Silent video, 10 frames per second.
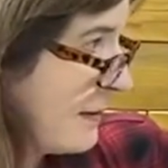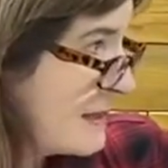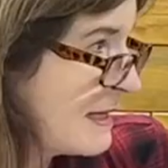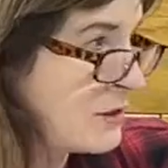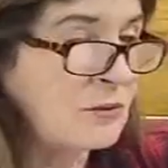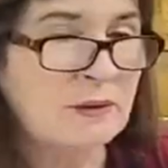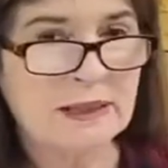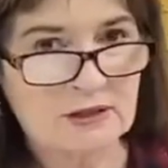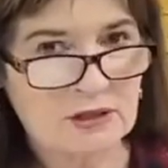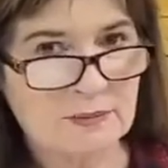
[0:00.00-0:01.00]
The sexual
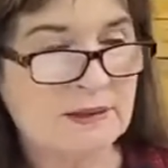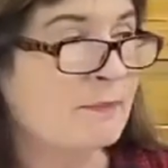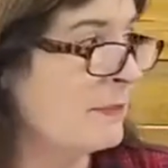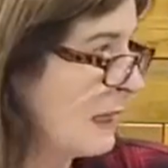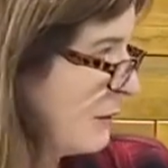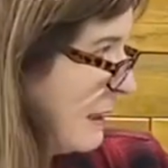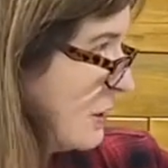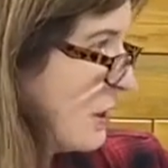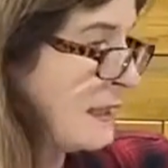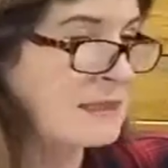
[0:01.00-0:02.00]
relationship in
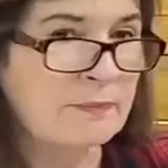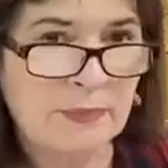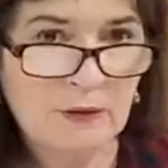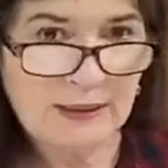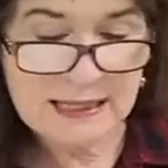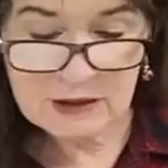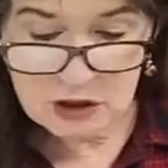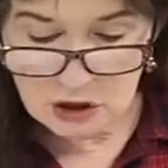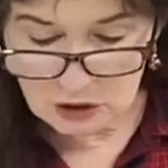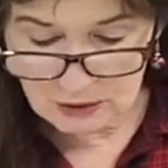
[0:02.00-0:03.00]
marriage is both a
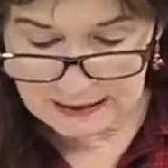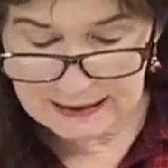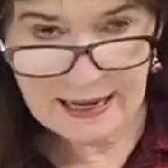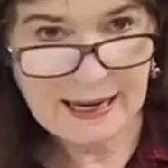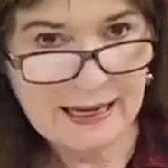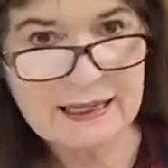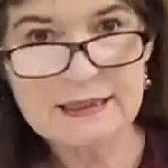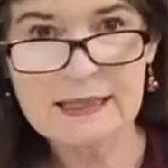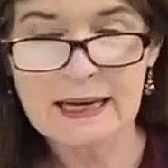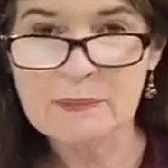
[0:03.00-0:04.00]
duty and
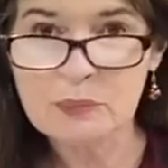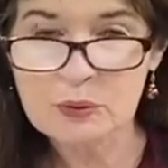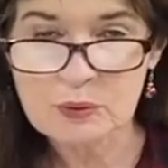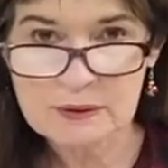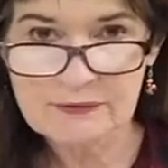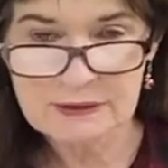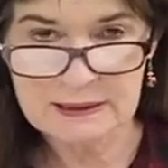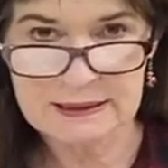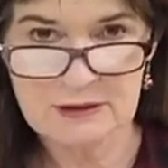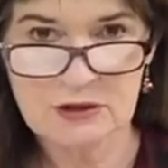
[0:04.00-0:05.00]
a
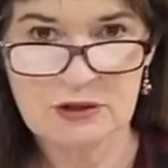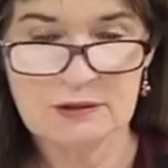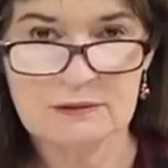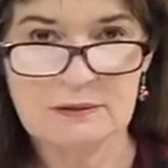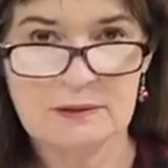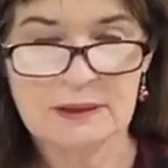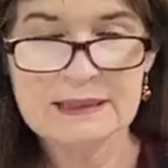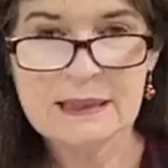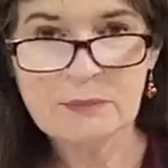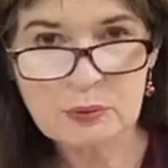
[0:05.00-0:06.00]
privilege. It's
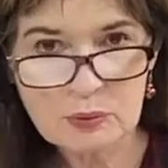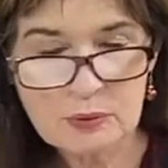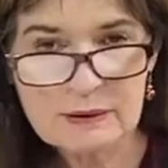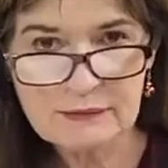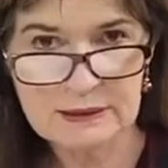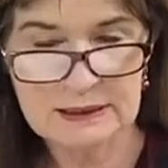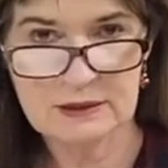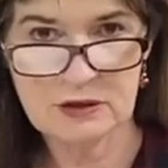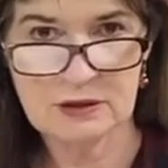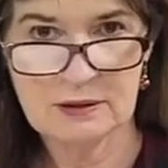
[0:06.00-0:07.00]
a
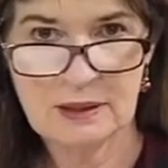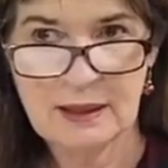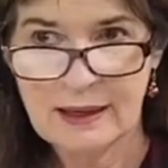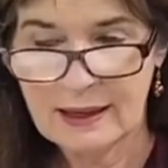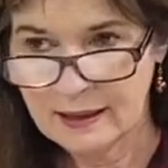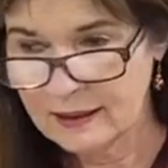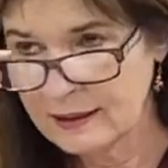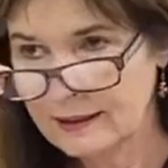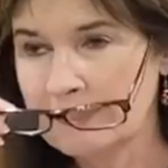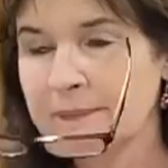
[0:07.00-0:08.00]
privilege.
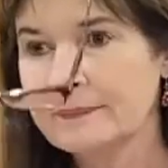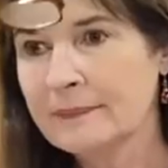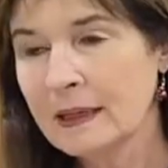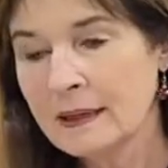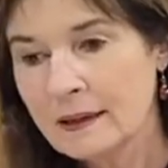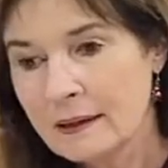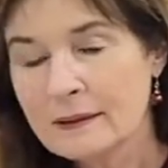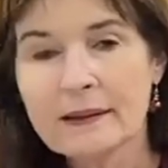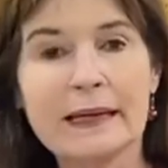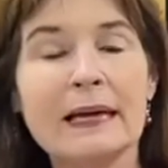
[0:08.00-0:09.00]

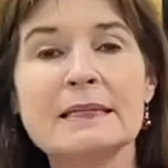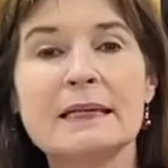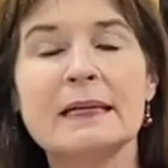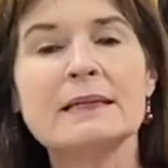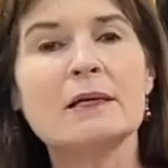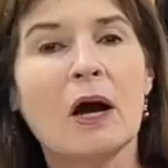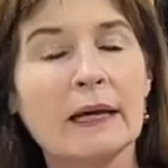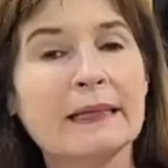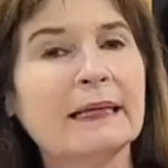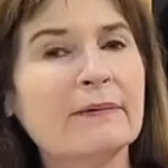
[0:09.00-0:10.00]
Like I said, it's
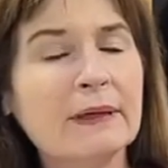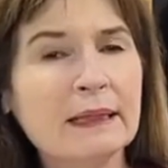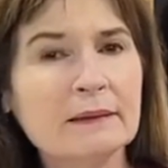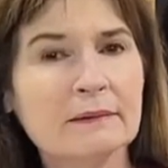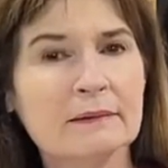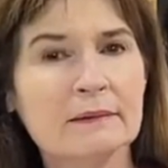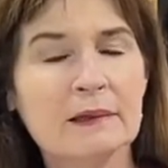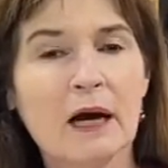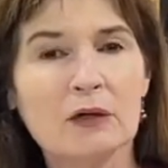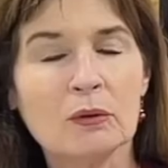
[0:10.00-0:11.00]
God-given,
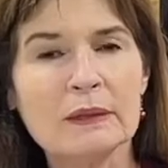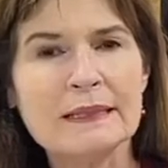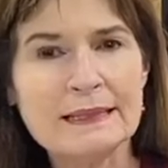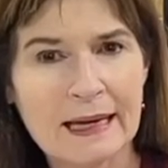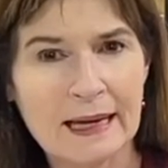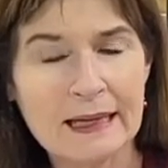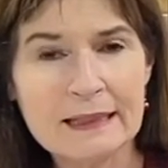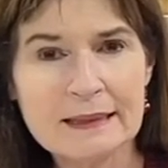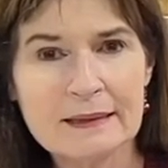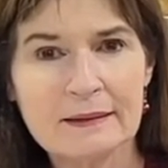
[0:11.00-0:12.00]
God-ordained.